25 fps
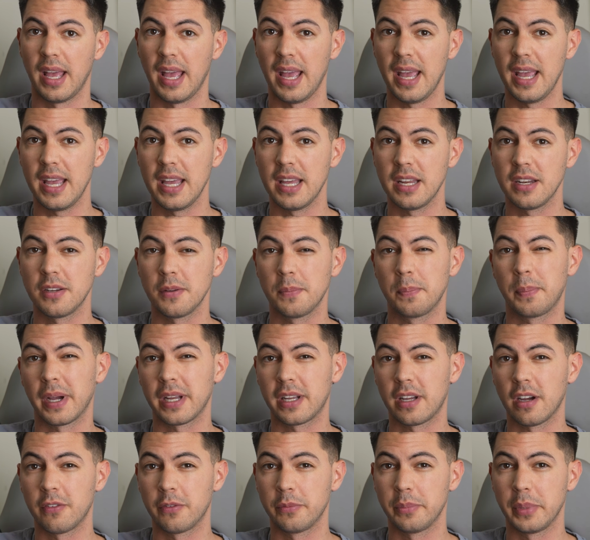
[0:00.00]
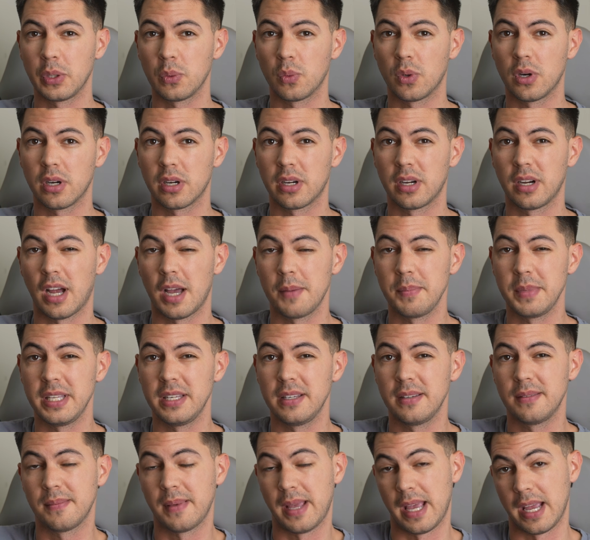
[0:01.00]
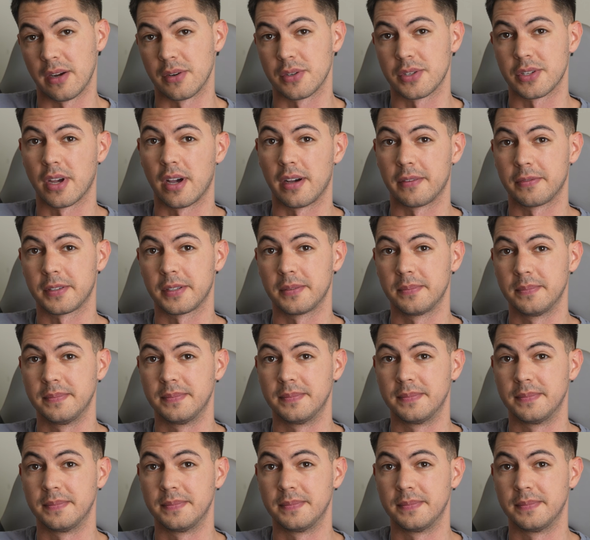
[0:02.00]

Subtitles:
and by government work, I mean airsoft.